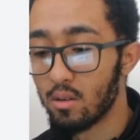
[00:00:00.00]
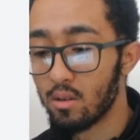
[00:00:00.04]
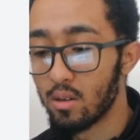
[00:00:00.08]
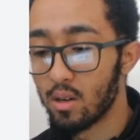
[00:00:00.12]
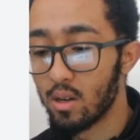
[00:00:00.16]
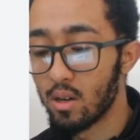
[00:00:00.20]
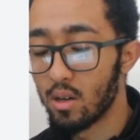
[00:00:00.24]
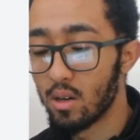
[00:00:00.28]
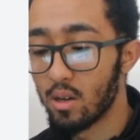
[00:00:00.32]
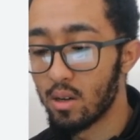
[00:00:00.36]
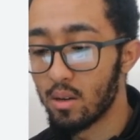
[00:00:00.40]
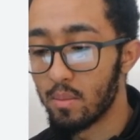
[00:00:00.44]

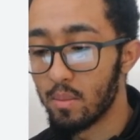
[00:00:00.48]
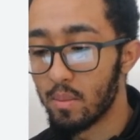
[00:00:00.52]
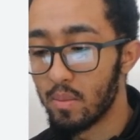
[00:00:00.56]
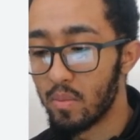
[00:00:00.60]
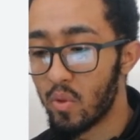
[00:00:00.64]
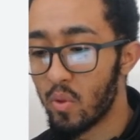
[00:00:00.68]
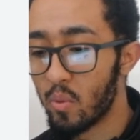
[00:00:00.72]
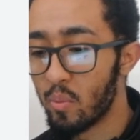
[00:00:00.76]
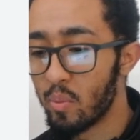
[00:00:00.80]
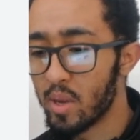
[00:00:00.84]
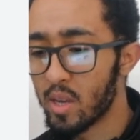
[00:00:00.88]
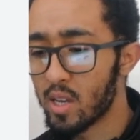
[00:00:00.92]

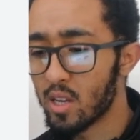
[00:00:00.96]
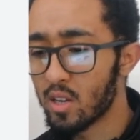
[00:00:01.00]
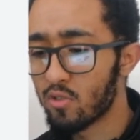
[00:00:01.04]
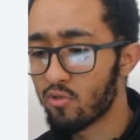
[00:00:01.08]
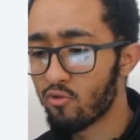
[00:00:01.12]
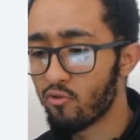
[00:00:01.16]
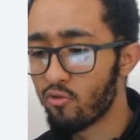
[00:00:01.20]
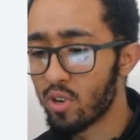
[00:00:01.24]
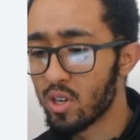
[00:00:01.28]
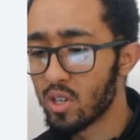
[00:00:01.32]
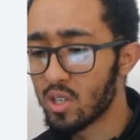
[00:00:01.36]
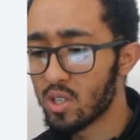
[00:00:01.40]
The biggest
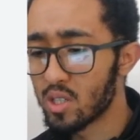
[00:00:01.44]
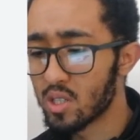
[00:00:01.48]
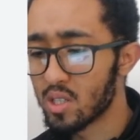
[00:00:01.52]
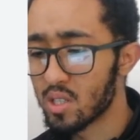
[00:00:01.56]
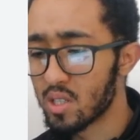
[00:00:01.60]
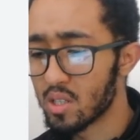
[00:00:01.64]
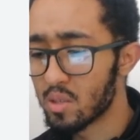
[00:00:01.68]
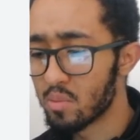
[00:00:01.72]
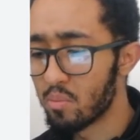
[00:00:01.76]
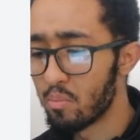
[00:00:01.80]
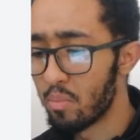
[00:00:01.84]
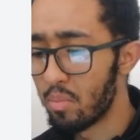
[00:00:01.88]
range is
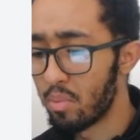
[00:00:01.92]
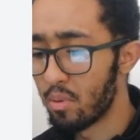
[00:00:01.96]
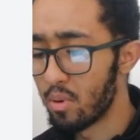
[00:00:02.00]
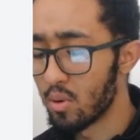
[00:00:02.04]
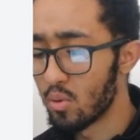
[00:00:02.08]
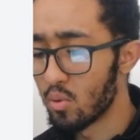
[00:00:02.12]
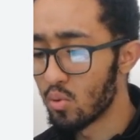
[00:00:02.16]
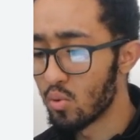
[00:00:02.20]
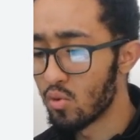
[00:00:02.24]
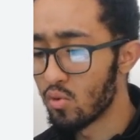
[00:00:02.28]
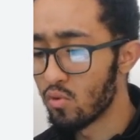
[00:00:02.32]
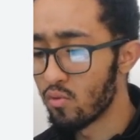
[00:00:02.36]
this
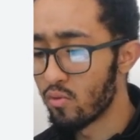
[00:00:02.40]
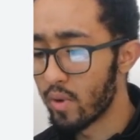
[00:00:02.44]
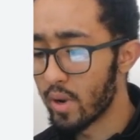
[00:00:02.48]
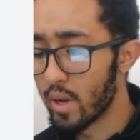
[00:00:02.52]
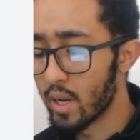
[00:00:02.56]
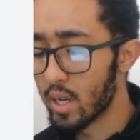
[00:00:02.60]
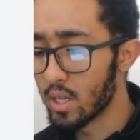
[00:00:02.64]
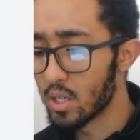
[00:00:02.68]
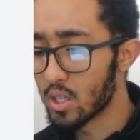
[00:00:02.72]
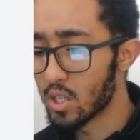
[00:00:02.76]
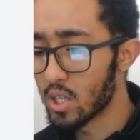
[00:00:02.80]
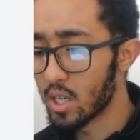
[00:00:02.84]
blue
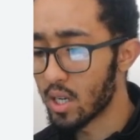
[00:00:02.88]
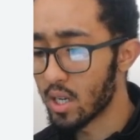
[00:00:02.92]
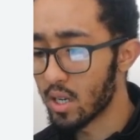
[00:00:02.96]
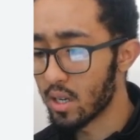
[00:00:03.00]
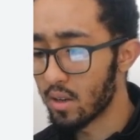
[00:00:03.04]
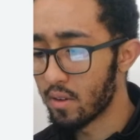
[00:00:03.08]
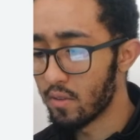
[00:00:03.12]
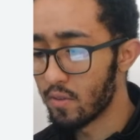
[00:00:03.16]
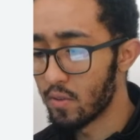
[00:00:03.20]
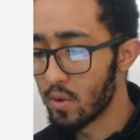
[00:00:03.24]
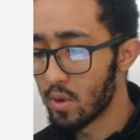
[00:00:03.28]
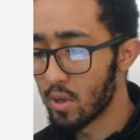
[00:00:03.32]
range here.
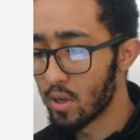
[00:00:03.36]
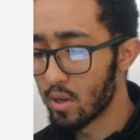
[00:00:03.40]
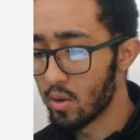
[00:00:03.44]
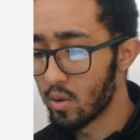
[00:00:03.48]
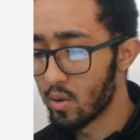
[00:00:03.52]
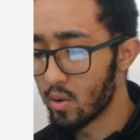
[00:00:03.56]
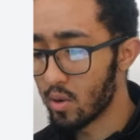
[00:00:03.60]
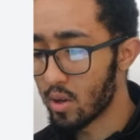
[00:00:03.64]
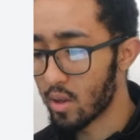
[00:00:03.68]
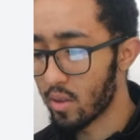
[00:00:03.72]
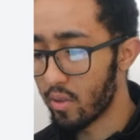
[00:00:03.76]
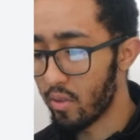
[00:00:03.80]
If you can
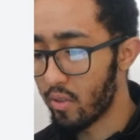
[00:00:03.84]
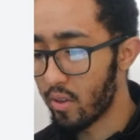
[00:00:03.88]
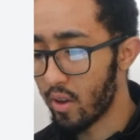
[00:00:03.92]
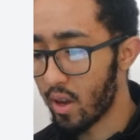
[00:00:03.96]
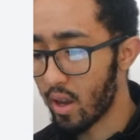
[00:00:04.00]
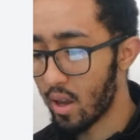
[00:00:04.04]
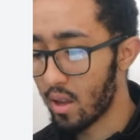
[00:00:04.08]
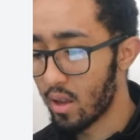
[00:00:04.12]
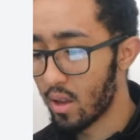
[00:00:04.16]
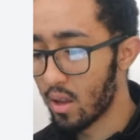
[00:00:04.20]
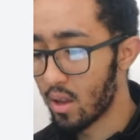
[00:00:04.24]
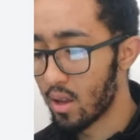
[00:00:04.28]
look at
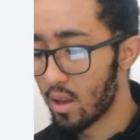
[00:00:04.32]
that,